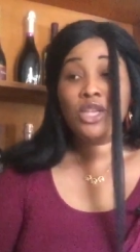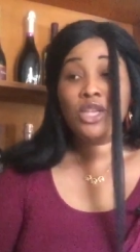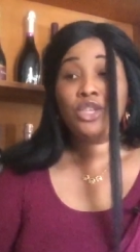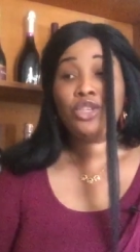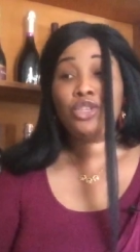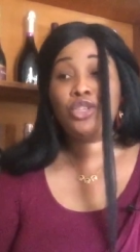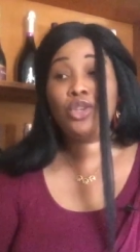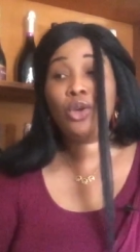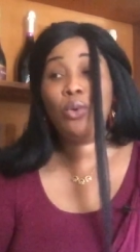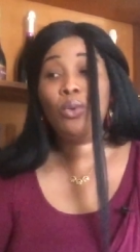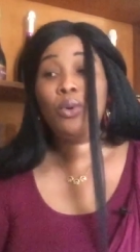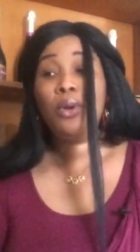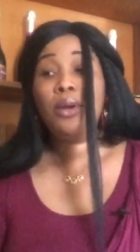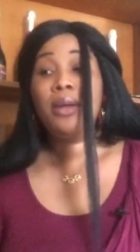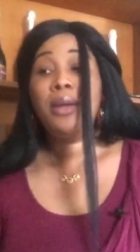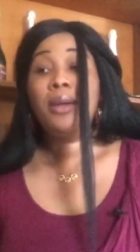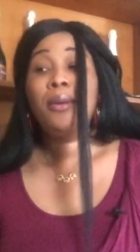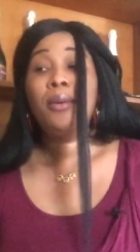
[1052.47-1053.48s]
So
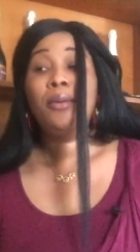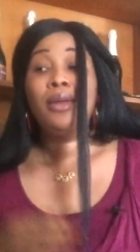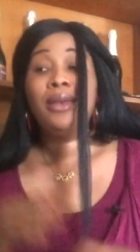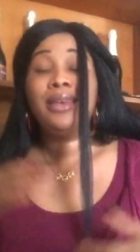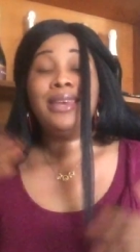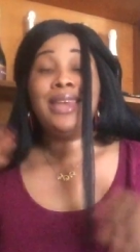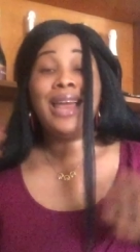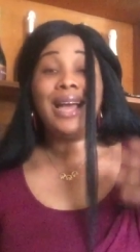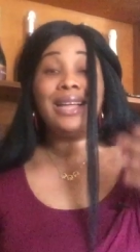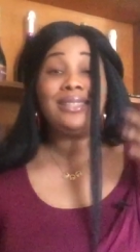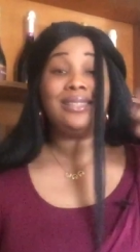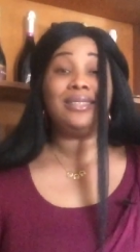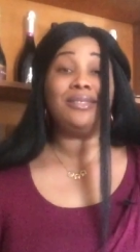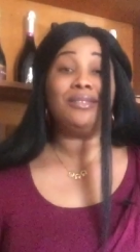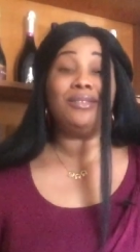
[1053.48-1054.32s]
that